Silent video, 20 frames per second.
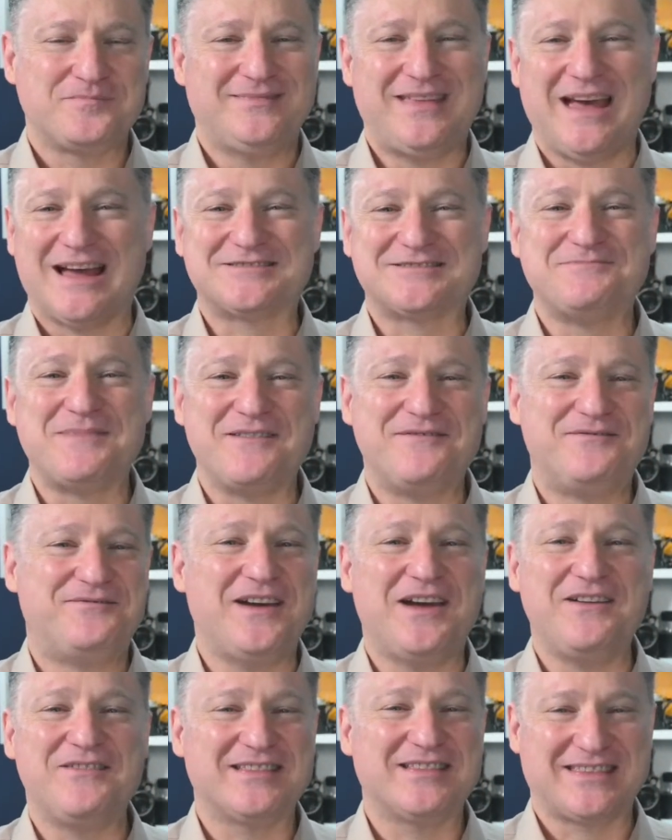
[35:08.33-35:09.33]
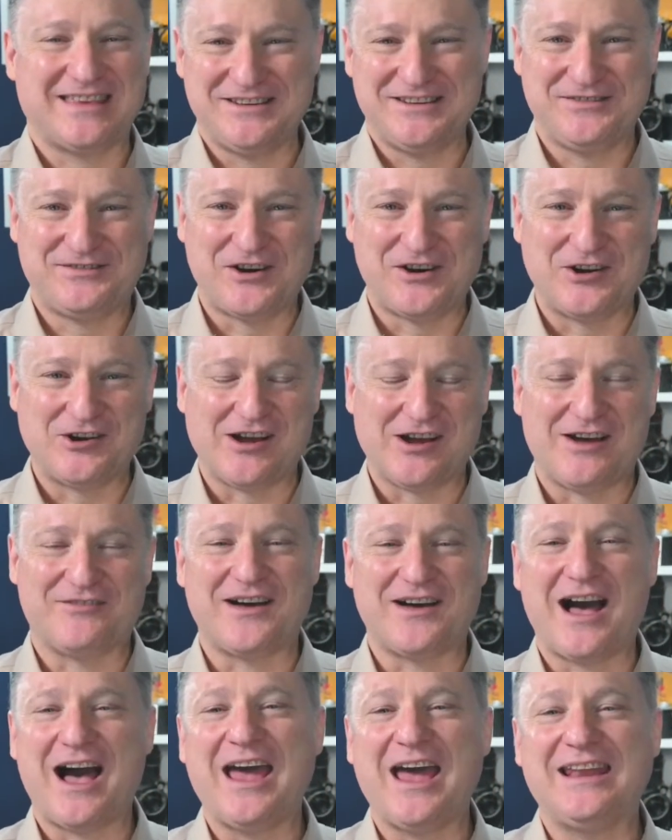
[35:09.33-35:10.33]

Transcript: That's my favorite thing to photograph.